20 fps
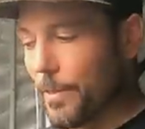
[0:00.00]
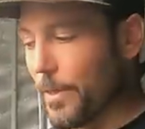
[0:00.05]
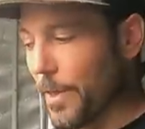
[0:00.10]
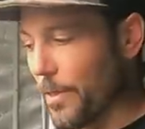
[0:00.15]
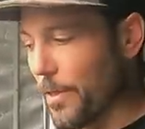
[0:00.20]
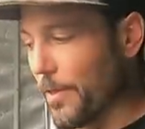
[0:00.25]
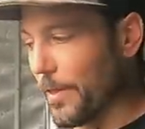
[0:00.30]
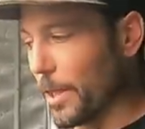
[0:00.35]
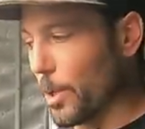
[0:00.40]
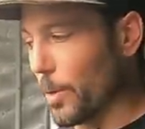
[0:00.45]

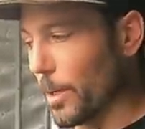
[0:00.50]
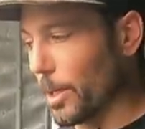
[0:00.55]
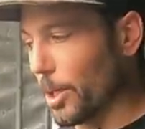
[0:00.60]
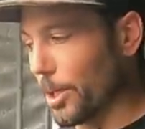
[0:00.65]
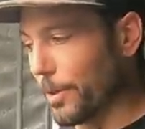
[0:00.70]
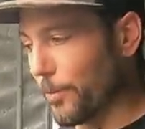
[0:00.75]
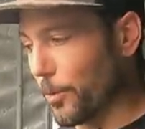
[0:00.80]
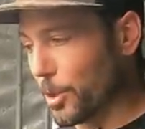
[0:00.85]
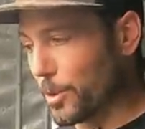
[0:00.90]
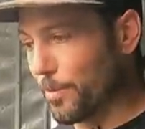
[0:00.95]
The other thing you want
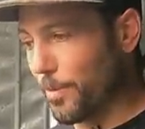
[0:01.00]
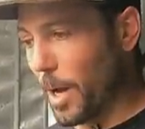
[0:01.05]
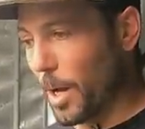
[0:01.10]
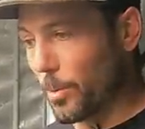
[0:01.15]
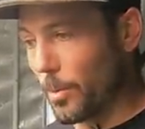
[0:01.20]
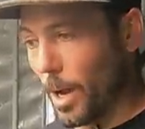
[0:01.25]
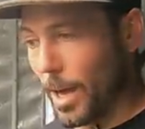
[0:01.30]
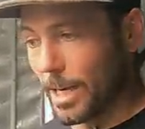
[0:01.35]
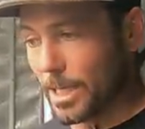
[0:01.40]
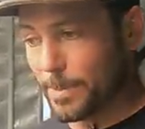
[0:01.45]
to look for is
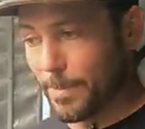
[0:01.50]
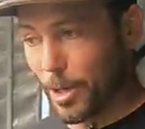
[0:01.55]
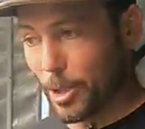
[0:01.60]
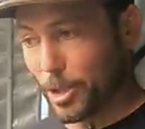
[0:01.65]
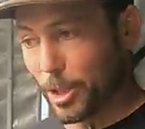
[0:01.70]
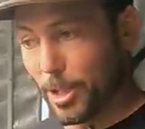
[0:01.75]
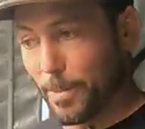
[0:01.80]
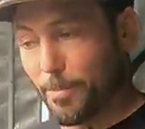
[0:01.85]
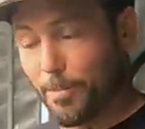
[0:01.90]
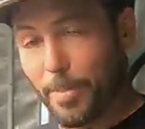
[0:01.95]
bud rot,
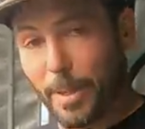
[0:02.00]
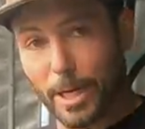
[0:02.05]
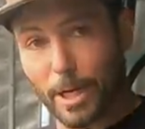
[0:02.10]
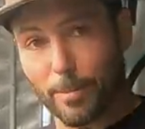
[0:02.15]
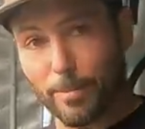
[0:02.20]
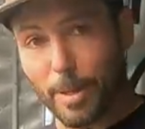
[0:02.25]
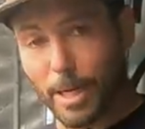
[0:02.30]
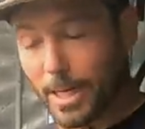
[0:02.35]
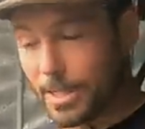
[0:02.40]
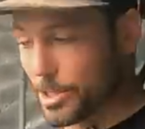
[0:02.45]
especially in the
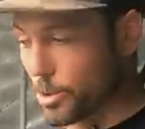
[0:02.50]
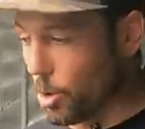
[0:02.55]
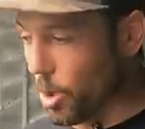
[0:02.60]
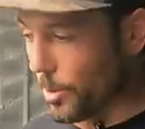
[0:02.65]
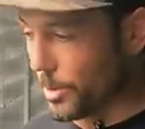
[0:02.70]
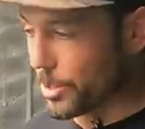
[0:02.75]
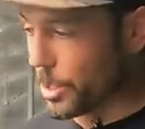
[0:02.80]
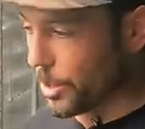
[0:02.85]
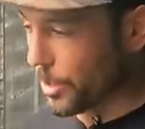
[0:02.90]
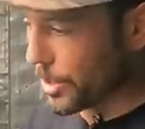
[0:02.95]
bigger buds. So
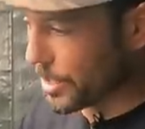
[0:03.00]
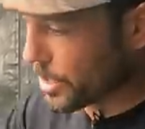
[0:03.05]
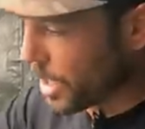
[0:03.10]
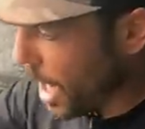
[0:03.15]
always go to